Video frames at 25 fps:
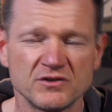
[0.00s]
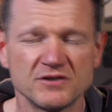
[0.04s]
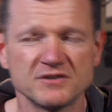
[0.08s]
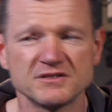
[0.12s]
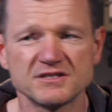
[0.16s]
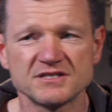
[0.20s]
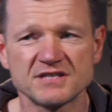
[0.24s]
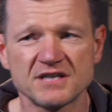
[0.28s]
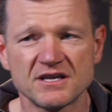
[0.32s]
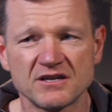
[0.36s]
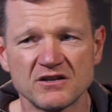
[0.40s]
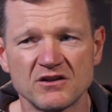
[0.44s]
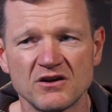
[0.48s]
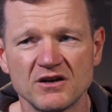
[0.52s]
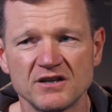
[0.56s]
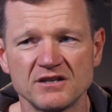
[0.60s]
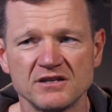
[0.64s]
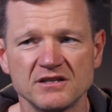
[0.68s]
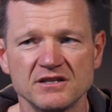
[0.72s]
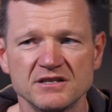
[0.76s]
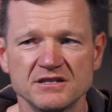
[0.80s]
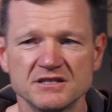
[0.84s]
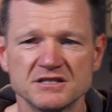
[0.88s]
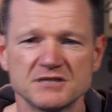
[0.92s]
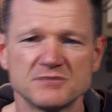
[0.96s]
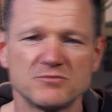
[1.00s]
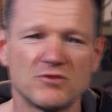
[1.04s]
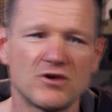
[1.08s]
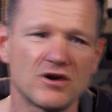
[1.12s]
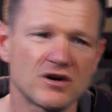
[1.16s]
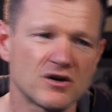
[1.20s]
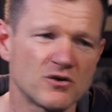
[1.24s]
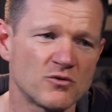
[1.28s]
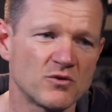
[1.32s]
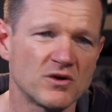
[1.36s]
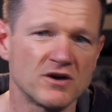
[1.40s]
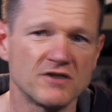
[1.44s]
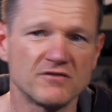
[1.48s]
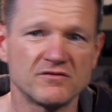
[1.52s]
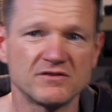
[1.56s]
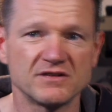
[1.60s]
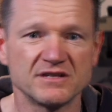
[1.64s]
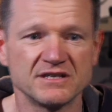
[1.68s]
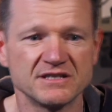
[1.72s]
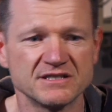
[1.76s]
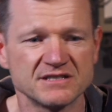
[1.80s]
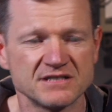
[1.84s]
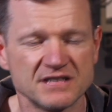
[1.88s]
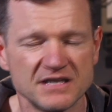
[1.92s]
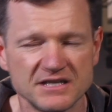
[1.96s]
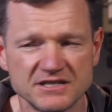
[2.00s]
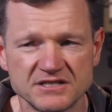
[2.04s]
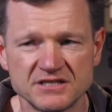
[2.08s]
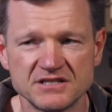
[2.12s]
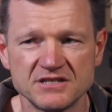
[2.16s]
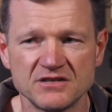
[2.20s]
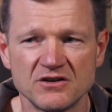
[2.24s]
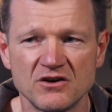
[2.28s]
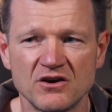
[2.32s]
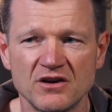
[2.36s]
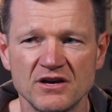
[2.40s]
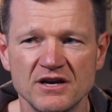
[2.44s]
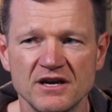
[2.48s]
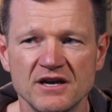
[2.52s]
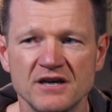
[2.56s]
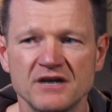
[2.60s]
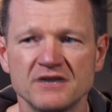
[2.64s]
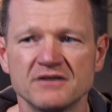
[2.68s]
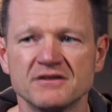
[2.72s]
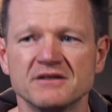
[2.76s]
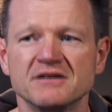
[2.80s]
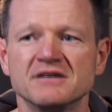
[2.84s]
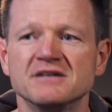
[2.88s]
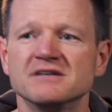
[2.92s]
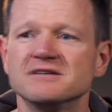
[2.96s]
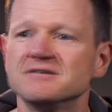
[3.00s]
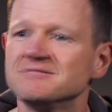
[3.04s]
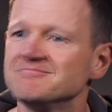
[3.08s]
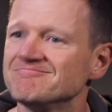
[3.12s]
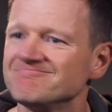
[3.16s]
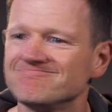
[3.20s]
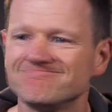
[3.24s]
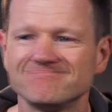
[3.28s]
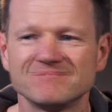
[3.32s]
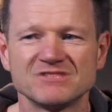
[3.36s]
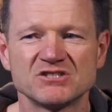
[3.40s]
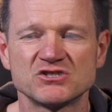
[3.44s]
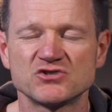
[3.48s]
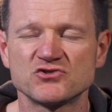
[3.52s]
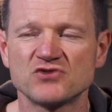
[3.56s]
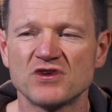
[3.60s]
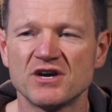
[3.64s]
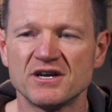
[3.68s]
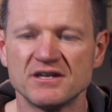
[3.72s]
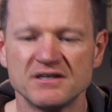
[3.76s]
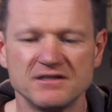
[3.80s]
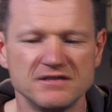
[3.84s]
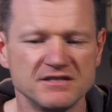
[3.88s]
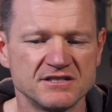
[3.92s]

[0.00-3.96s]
Satellite links, microwave links, SDI out, straight in.